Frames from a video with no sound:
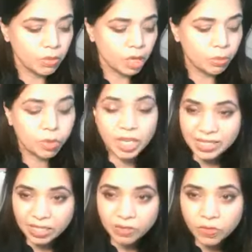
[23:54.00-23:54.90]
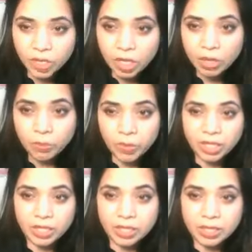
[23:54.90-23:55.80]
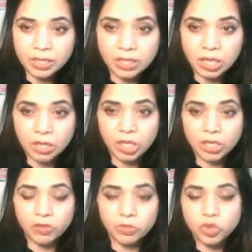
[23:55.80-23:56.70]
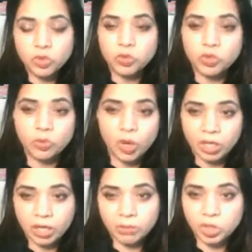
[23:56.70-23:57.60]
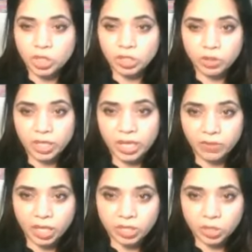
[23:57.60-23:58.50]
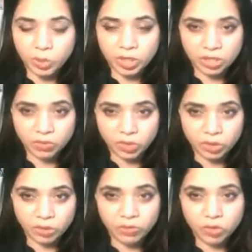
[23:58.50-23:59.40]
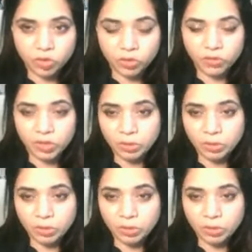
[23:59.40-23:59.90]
abreast of, because if you choose the wrong option, it could have consequences for you in the future for you